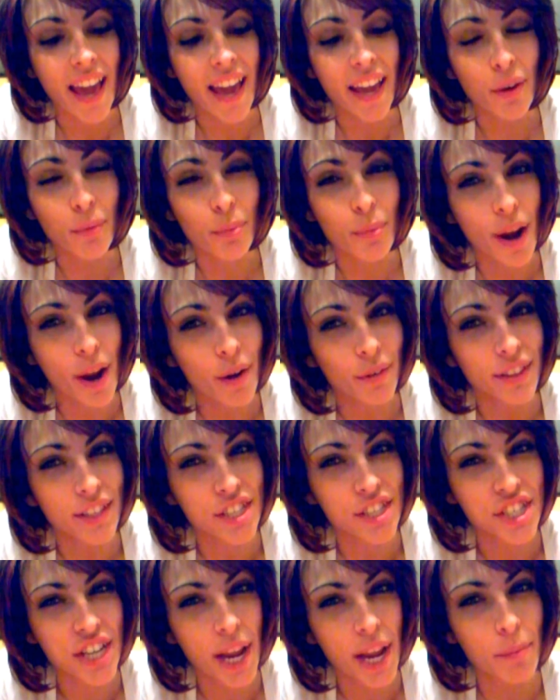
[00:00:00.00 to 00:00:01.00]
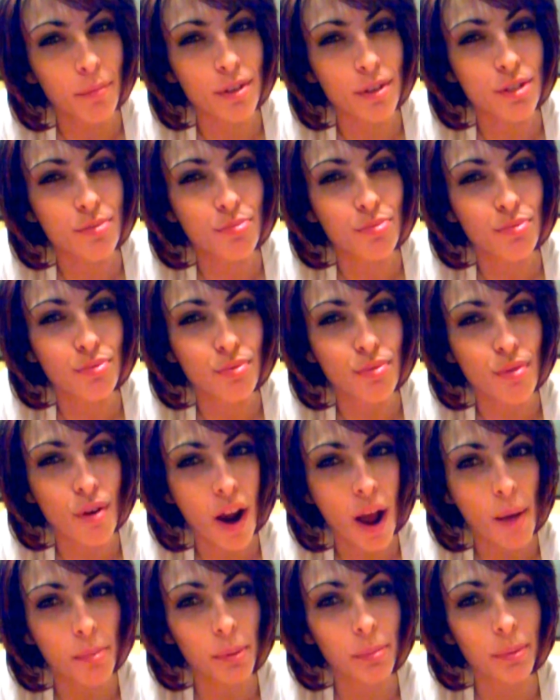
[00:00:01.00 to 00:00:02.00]
a round in the chamber is
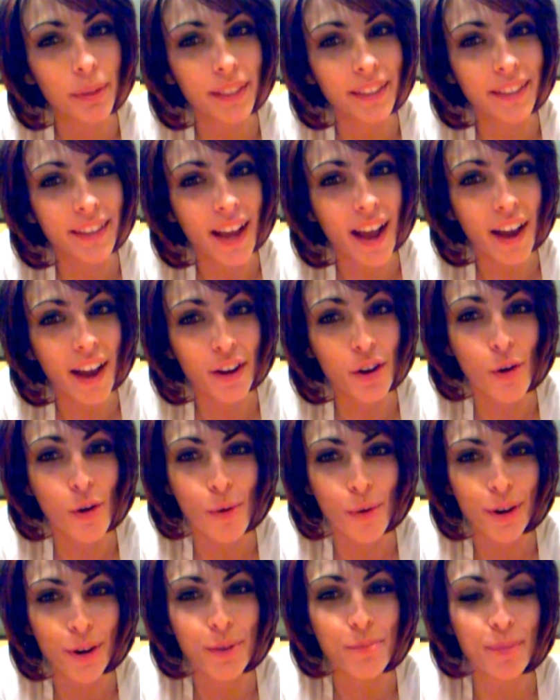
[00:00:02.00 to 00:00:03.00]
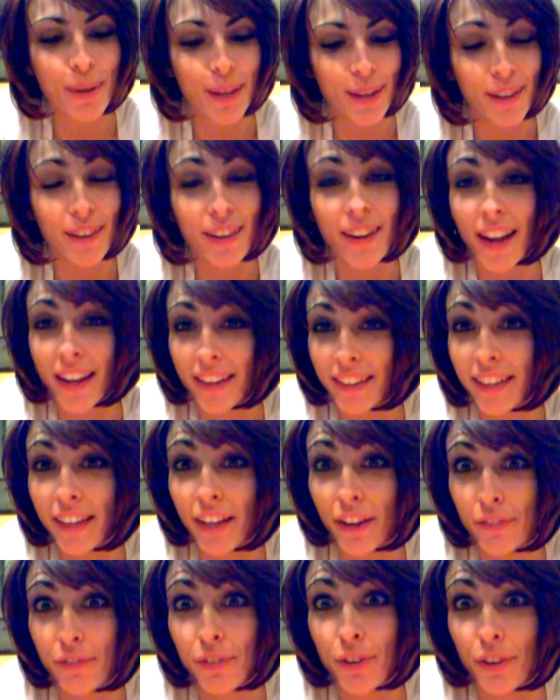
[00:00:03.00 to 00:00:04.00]
probably not going to be a good
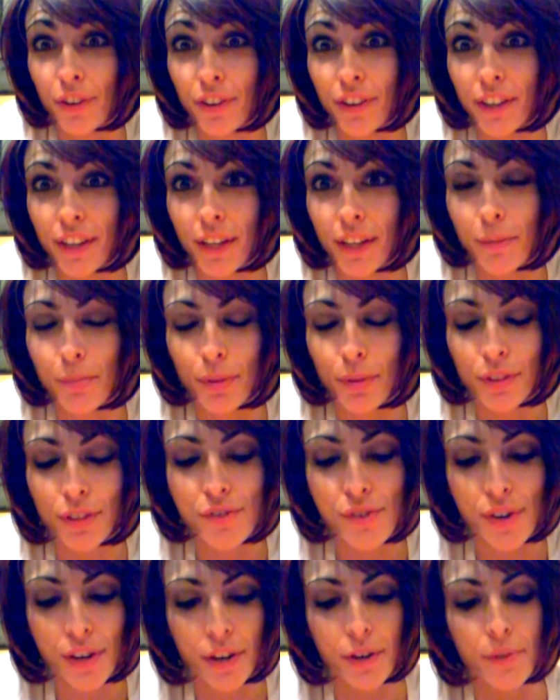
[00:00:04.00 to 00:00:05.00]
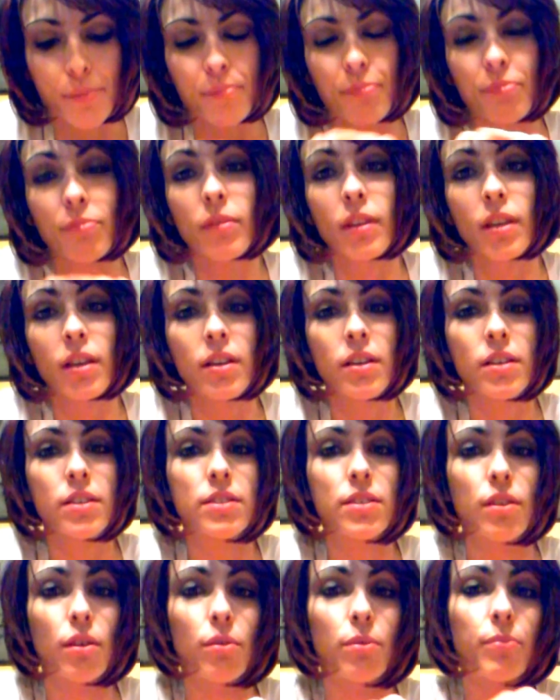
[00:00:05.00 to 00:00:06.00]
idea if you're going to need to pull the trigger.
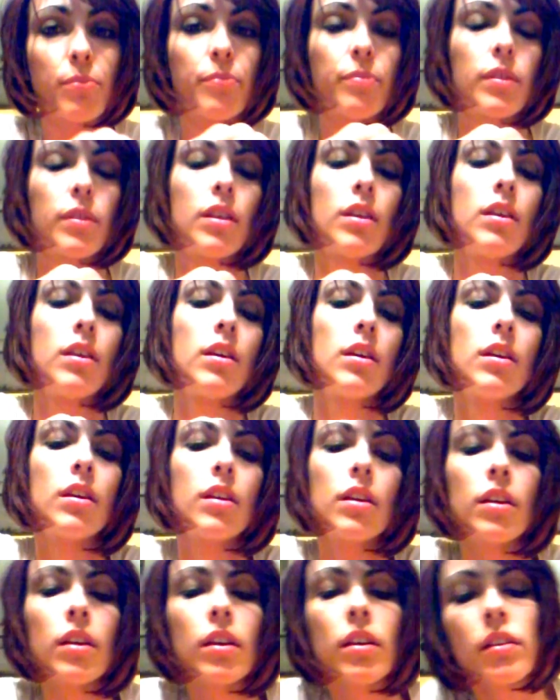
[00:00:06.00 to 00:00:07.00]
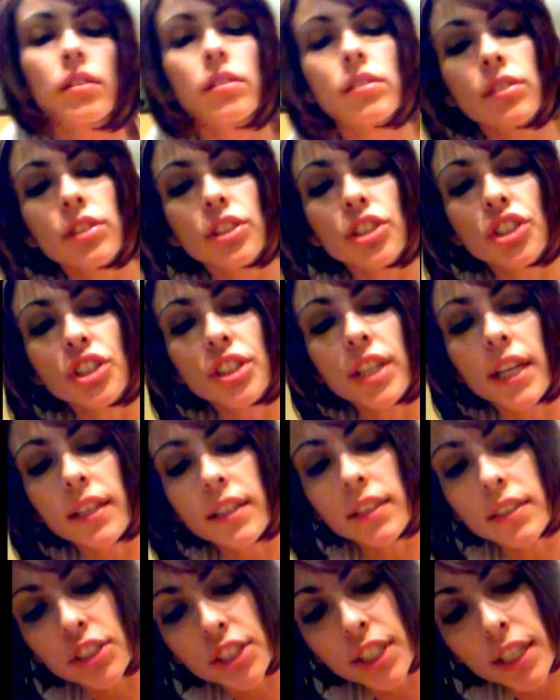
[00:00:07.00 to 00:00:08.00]
So, just
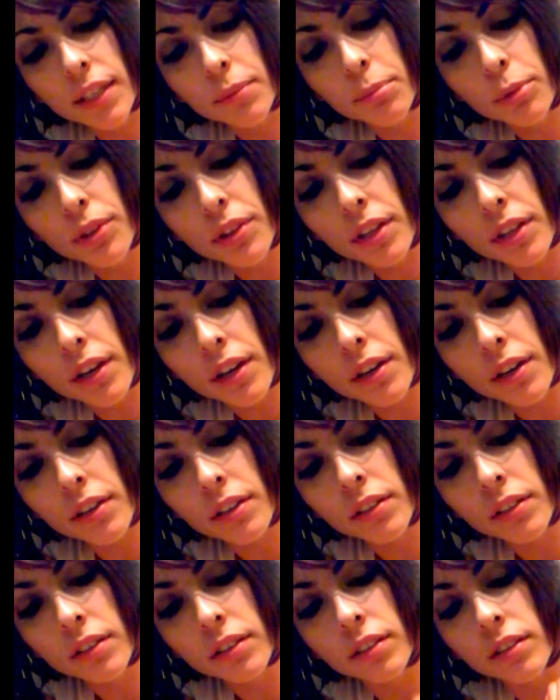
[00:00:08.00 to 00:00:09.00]
check the chamber there.